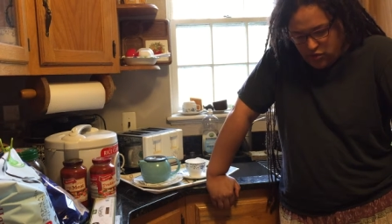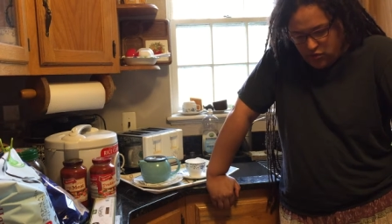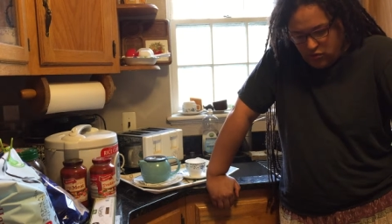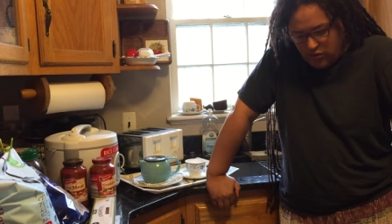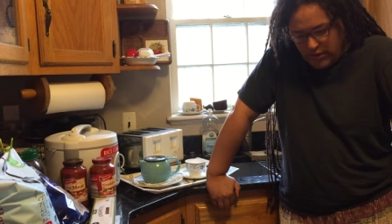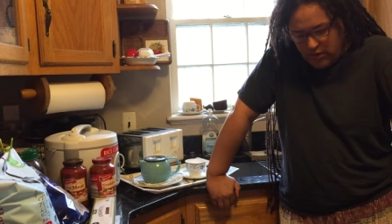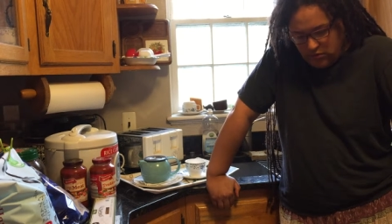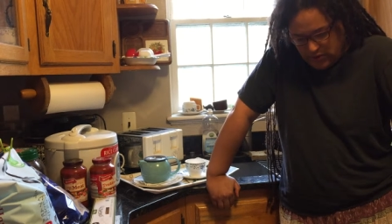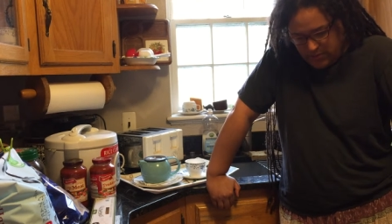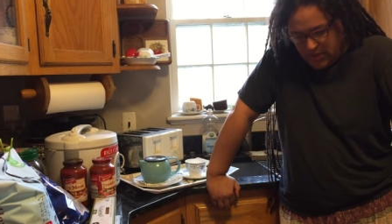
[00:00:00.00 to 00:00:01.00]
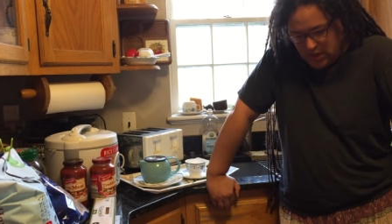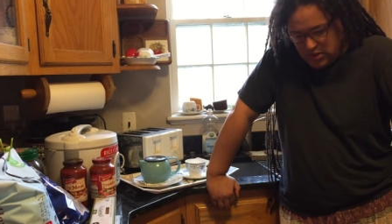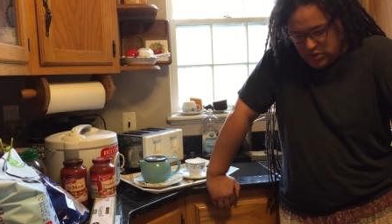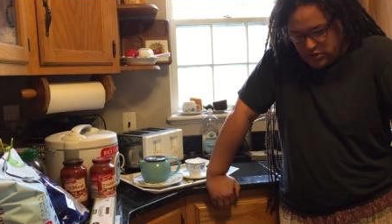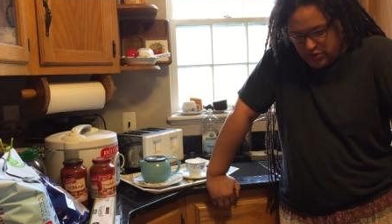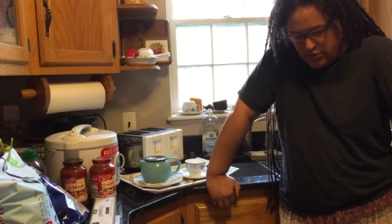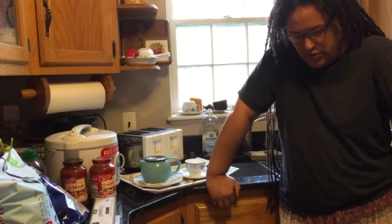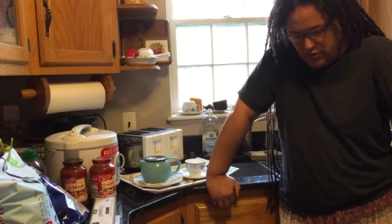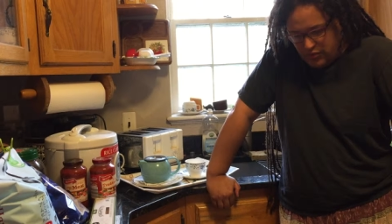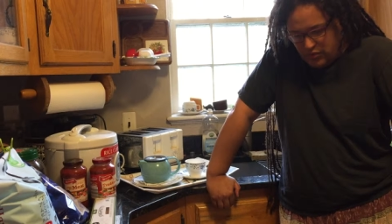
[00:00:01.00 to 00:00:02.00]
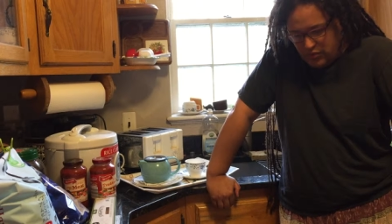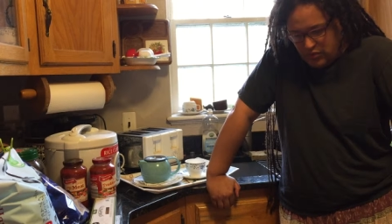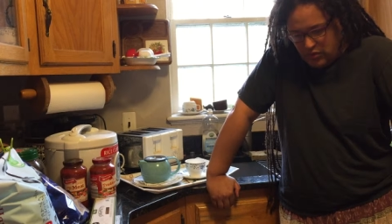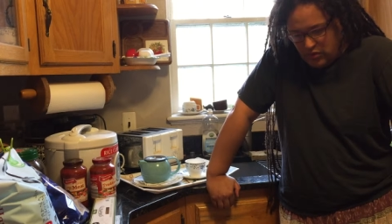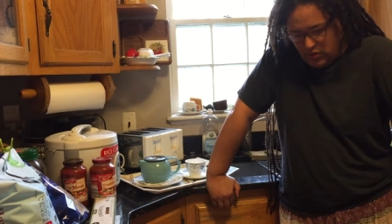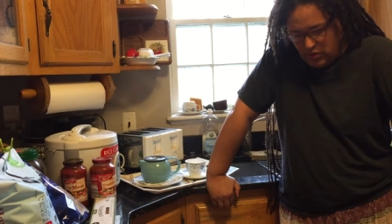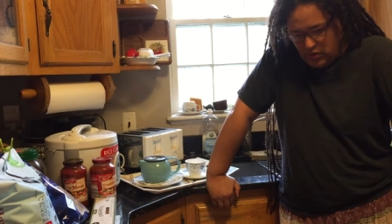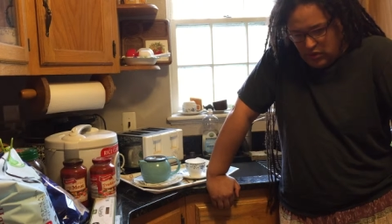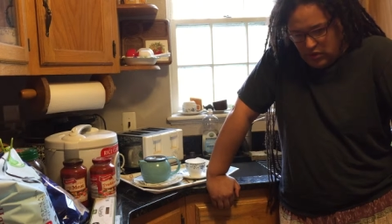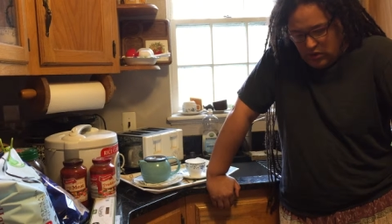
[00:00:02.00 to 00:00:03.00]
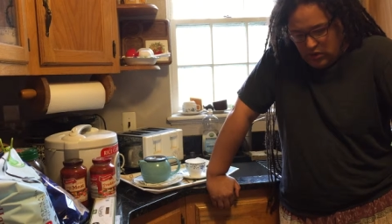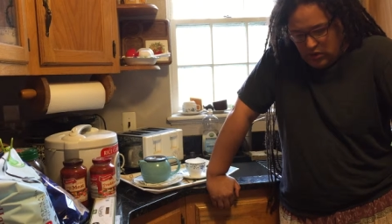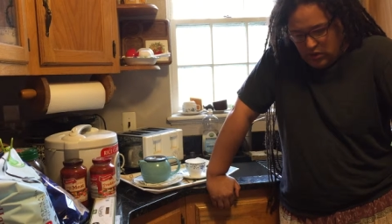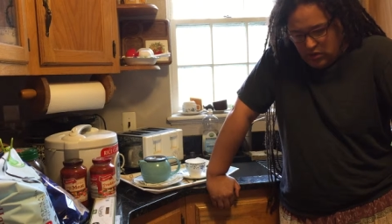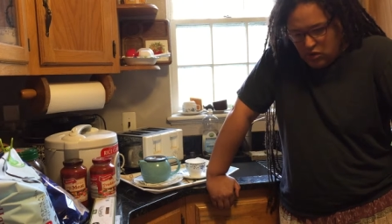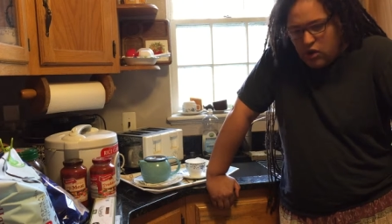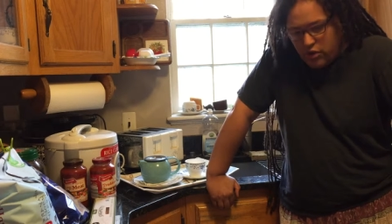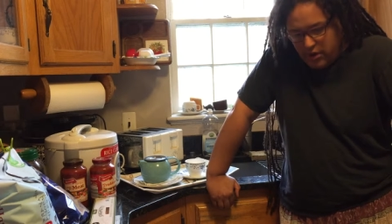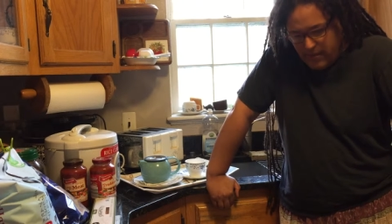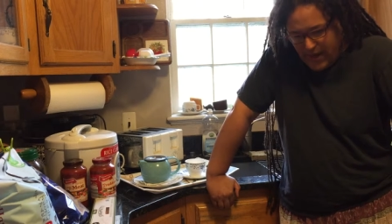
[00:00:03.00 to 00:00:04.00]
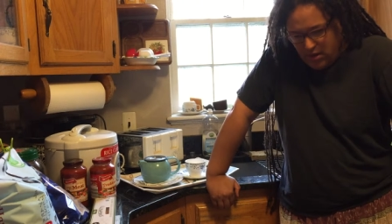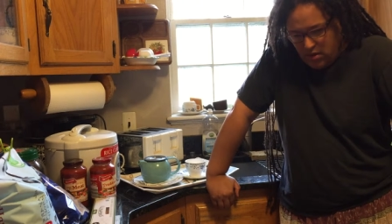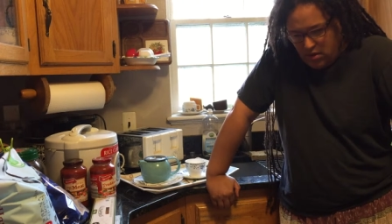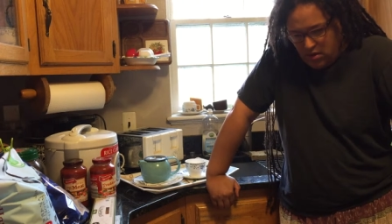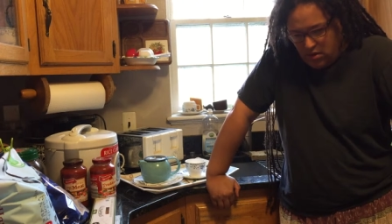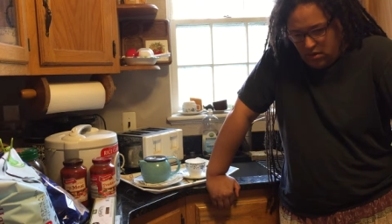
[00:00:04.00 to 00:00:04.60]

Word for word: do in response to learning better.